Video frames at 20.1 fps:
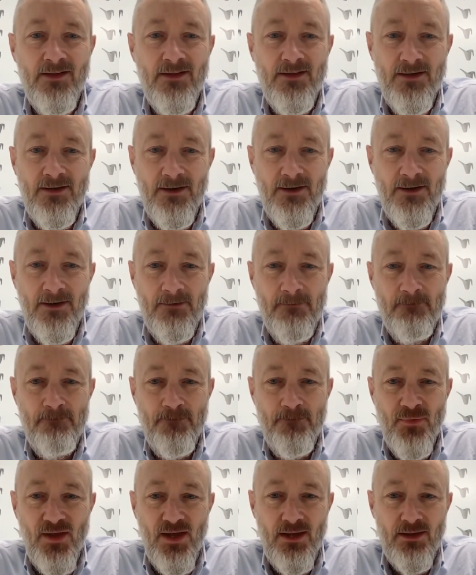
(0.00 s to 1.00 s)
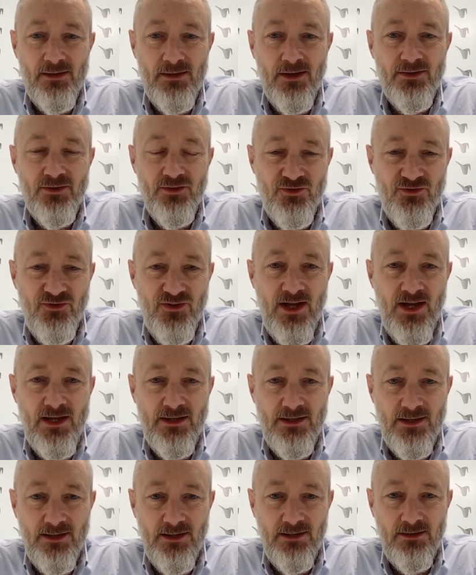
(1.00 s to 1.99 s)
And
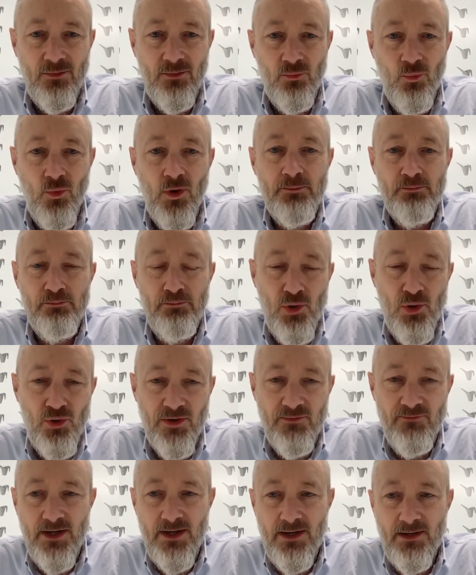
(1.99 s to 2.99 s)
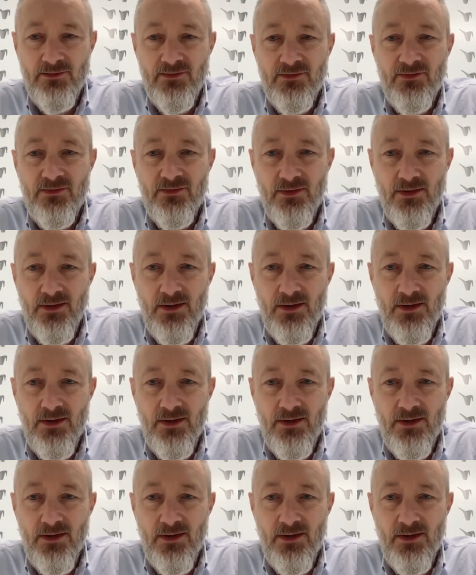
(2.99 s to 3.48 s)
understanding what motivates